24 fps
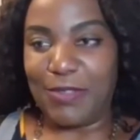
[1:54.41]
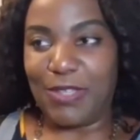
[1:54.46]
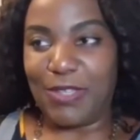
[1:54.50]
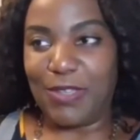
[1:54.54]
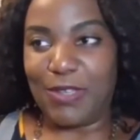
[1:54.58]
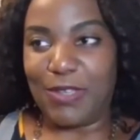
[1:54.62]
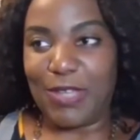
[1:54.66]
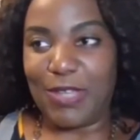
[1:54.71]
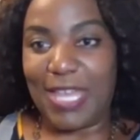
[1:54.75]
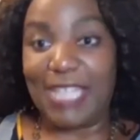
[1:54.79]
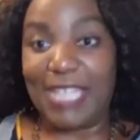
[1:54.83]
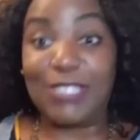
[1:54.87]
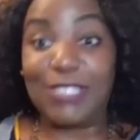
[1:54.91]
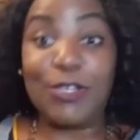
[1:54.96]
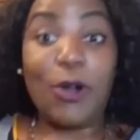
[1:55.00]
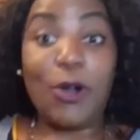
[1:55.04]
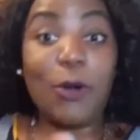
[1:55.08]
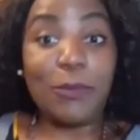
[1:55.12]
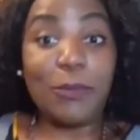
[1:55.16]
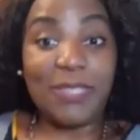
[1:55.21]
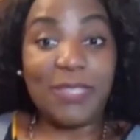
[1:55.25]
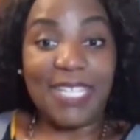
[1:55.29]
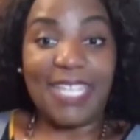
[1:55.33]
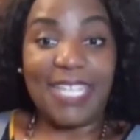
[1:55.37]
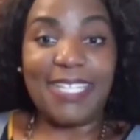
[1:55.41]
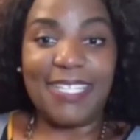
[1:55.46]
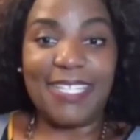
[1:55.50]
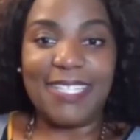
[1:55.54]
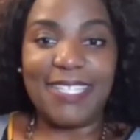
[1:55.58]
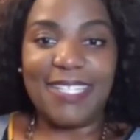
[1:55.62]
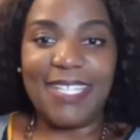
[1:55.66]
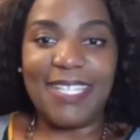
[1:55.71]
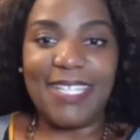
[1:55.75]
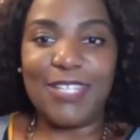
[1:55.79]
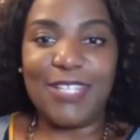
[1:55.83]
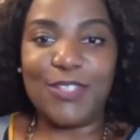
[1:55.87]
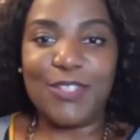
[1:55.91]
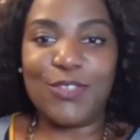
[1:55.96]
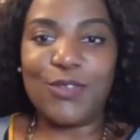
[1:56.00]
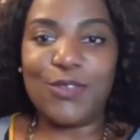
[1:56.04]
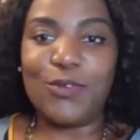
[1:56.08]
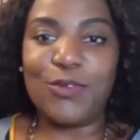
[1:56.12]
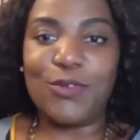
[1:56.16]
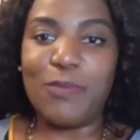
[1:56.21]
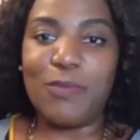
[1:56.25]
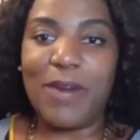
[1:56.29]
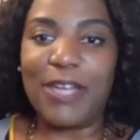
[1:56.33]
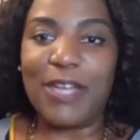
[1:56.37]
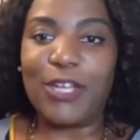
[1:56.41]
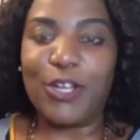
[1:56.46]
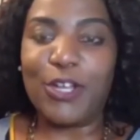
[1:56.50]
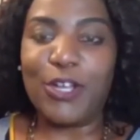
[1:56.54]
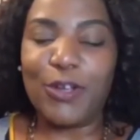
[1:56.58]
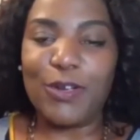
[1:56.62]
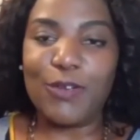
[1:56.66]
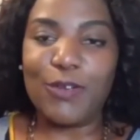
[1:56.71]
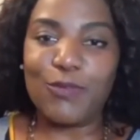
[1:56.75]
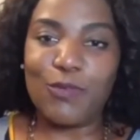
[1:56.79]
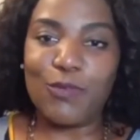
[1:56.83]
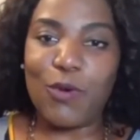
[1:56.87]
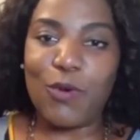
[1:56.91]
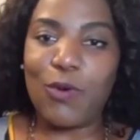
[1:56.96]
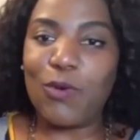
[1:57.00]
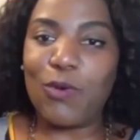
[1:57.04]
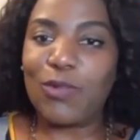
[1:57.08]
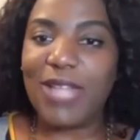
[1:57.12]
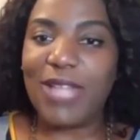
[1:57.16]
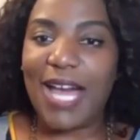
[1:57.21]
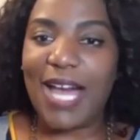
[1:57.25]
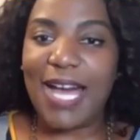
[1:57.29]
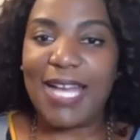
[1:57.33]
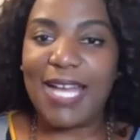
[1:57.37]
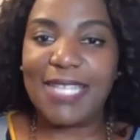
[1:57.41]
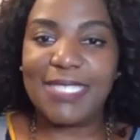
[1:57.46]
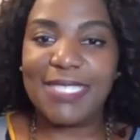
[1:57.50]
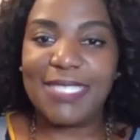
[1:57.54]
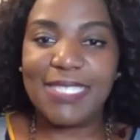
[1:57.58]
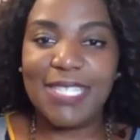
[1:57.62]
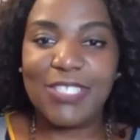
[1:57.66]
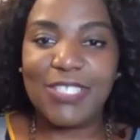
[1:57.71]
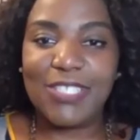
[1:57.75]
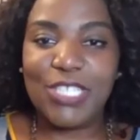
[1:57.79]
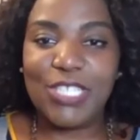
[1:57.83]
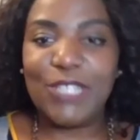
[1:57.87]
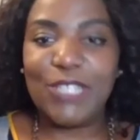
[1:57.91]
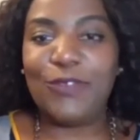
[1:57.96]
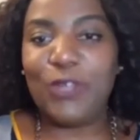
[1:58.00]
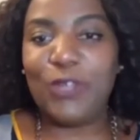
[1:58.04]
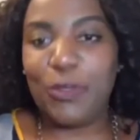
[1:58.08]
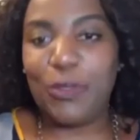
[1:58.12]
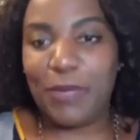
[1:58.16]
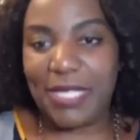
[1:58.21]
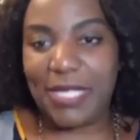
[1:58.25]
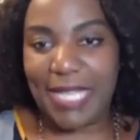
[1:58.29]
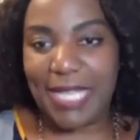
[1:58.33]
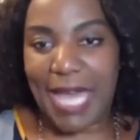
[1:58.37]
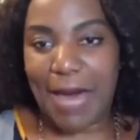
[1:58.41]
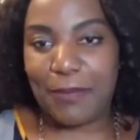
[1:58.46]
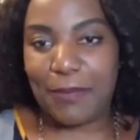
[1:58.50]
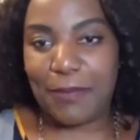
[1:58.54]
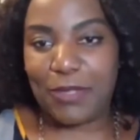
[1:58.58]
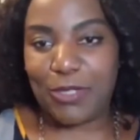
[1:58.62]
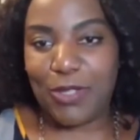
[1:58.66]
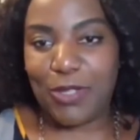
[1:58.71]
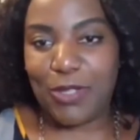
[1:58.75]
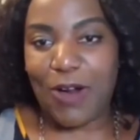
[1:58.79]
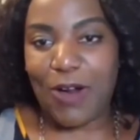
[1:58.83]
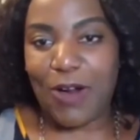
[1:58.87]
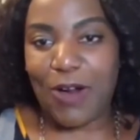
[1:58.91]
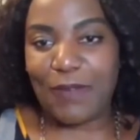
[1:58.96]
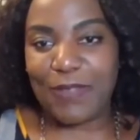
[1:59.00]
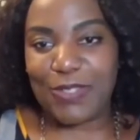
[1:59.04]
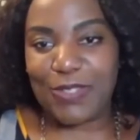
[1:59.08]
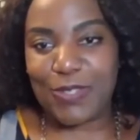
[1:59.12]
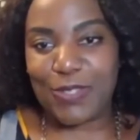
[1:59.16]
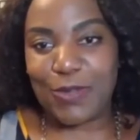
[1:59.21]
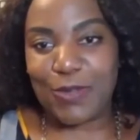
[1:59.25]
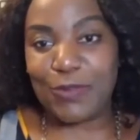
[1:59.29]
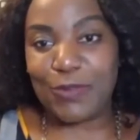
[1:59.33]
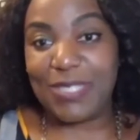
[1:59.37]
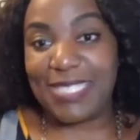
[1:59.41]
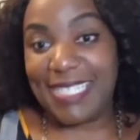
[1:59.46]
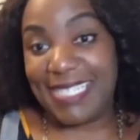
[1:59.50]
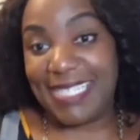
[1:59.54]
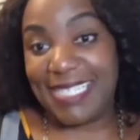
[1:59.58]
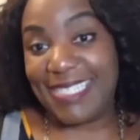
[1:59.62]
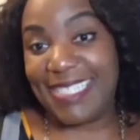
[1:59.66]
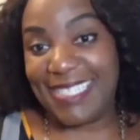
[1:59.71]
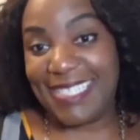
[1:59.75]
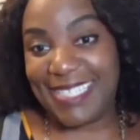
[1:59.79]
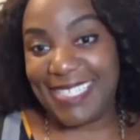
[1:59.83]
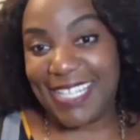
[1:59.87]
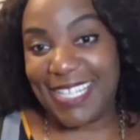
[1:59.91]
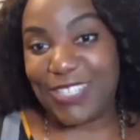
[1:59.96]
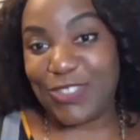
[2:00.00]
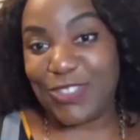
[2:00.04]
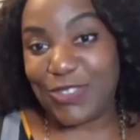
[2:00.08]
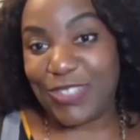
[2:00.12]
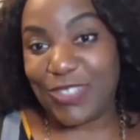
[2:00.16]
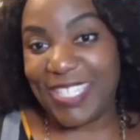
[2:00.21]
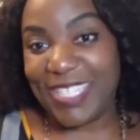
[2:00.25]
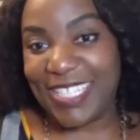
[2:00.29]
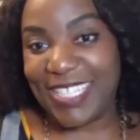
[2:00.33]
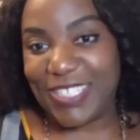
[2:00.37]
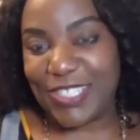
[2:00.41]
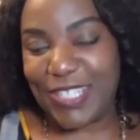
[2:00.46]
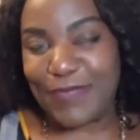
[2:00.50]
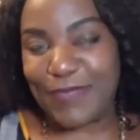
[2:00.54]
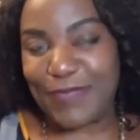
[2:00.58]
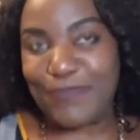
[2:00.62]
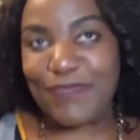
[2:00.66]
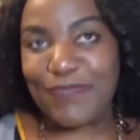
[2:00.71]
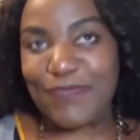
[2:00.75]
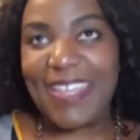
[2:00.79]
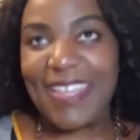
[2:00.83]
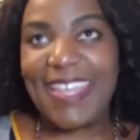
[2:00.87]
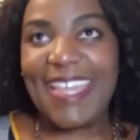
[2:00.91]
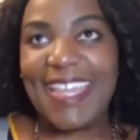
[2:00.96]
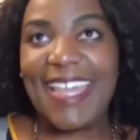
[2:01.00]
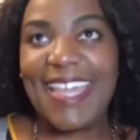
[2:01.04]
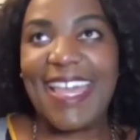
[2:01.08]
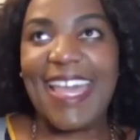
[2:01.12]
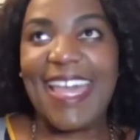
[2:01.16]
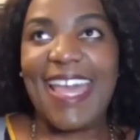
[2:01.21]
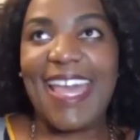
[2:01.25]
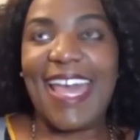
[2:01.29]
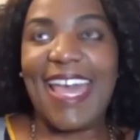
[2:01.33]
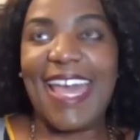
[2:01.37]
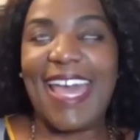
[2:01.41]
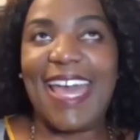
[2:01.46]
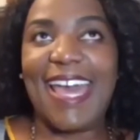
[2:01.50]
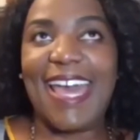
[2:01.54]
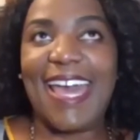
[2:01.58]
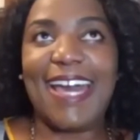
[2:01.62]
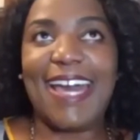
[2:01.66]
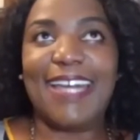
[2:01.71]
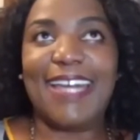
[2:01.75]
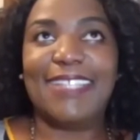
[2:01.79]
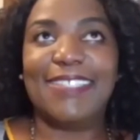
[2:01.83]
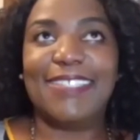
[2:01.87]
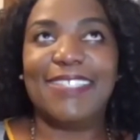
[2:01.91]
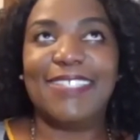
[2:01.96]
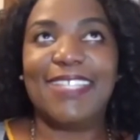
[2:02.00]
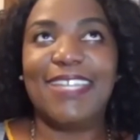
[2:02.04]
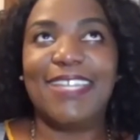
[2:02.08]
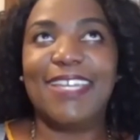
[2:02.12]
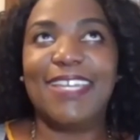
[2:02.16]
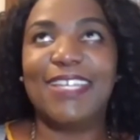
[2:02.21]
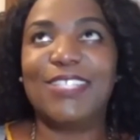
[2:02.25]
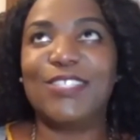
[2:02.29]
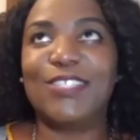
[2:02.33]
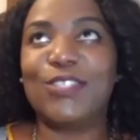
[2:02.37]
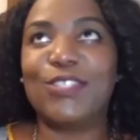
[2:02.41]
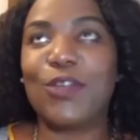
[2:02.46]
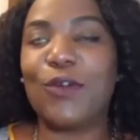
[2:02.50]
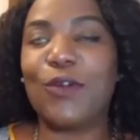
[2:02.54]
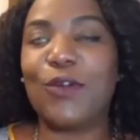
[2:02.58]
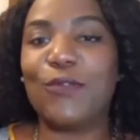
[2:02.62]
has culminated into my current role as a Chief Human Capital Officer with DC Central Kitchen. And so for